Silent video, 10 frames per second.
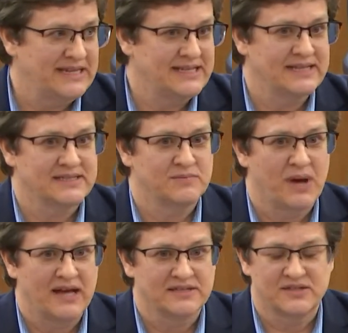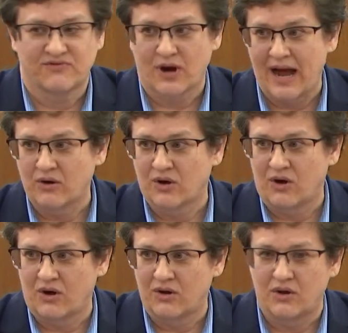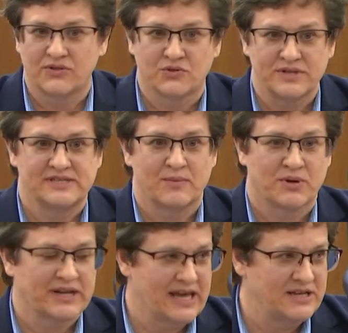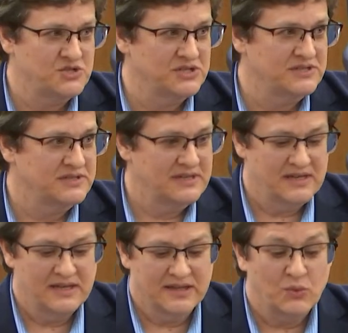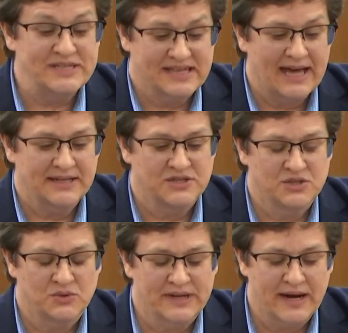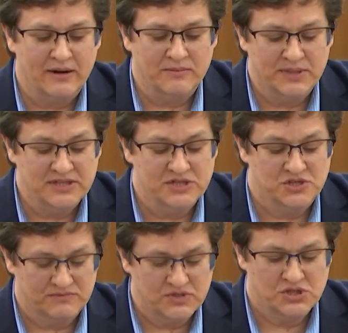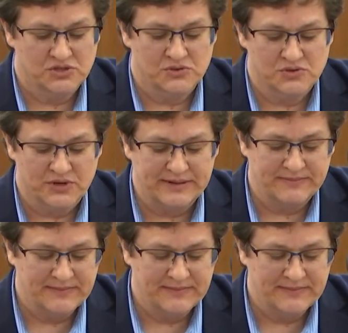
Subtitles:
he tested positive for alcohol on 3 separate occasions that we cited to in our petition, just those 3.